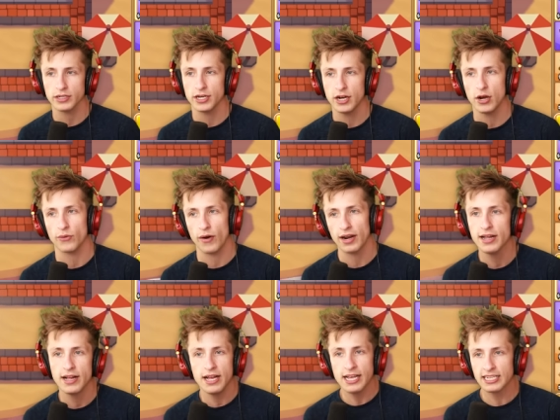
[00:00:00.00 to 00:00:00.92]
to know, right?
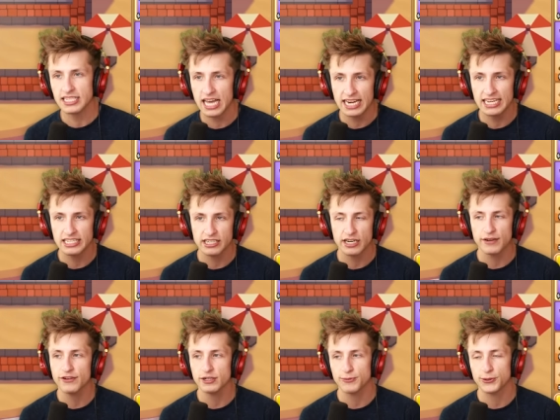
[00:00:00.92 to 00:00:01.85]
Because that is a
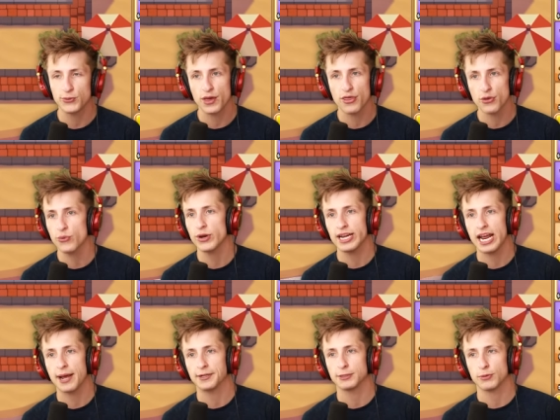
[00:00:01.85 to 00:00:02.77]
difference between three
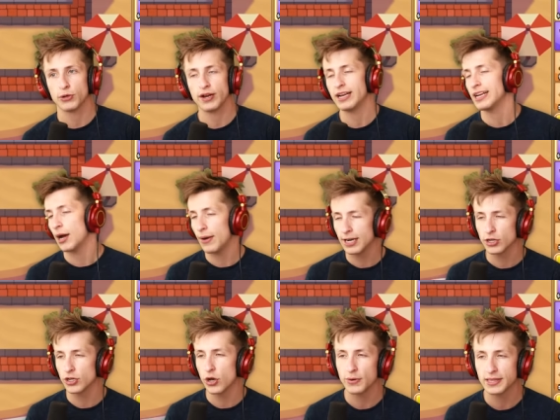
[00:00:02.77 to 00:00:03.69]
damage per hit. Now, I
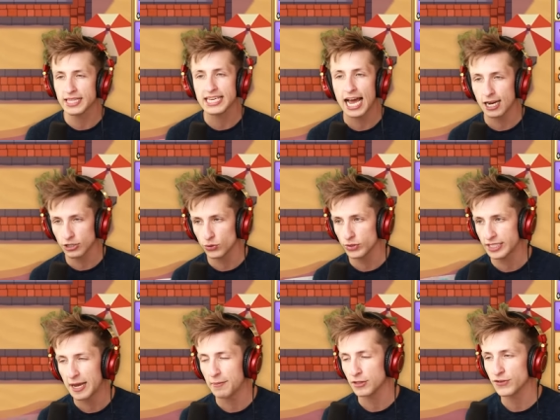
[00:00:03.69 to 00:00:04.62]
don't know what the actual
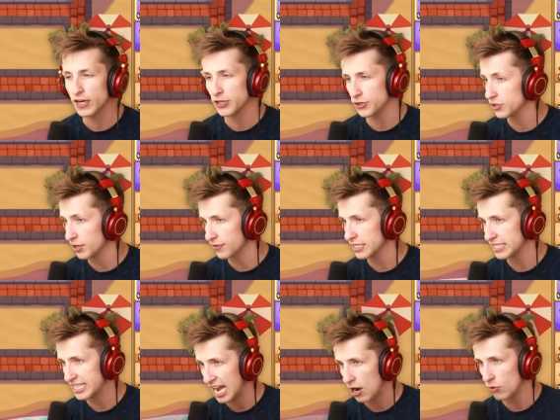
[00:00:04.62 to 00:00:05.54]
damage values of this
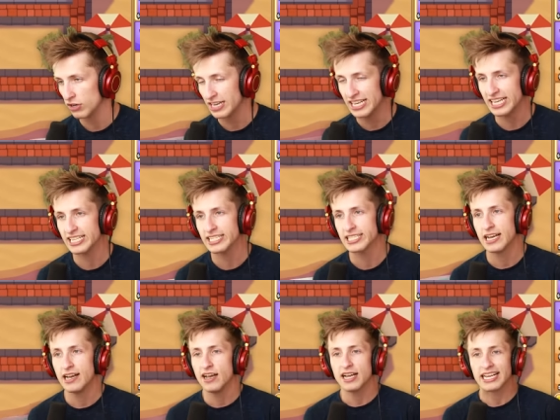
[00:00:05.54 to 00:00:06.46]
tower is,
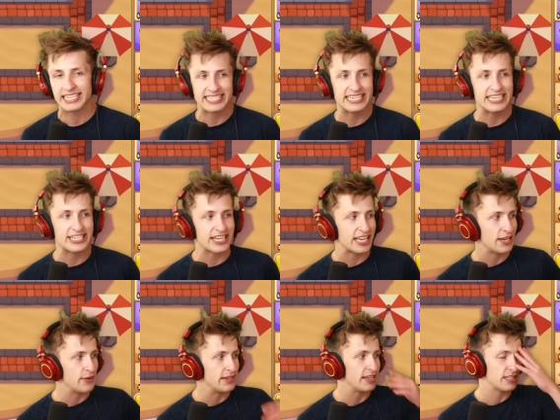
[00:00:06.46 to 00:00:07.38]
because Ninja
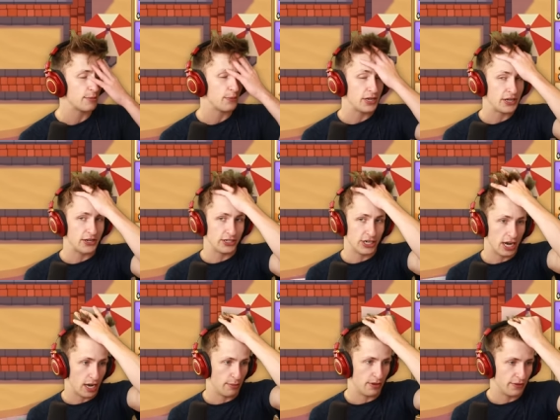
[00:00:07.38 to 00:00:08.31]
Kiwi does a pretty good
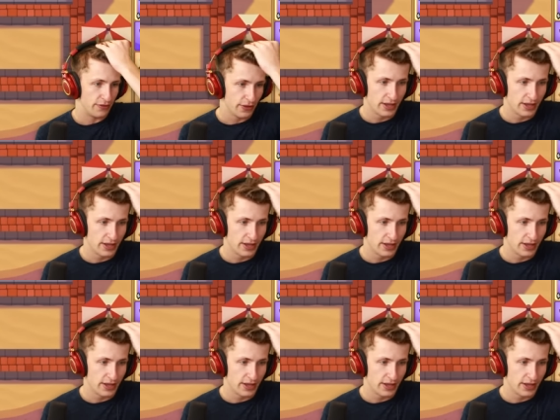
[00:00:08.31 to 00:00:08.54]
job of